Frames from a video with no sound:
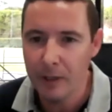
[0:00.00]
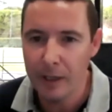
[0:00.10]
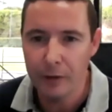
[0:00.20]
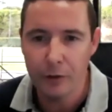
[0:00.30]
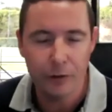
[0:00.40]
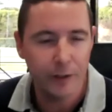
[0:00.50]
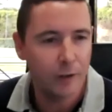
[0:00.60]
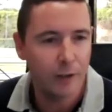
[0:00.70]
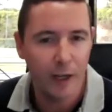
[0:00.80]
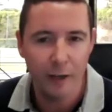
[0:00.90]
kind of
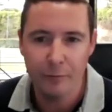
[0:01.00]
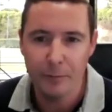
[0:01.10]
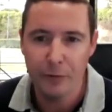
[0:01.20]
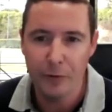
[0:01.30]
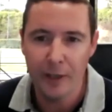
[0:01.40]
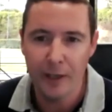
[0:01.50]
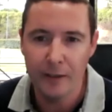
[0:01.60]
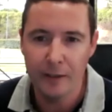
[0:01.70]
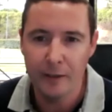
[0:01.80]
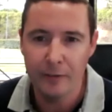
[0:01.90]
career or life before that
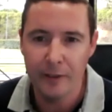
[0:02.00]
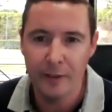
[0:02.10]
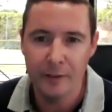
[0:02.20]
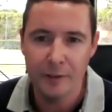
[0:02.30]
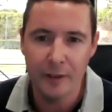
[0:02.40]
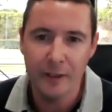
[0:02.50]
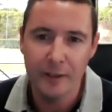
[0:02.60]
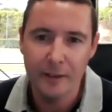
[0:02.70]
in a different industry?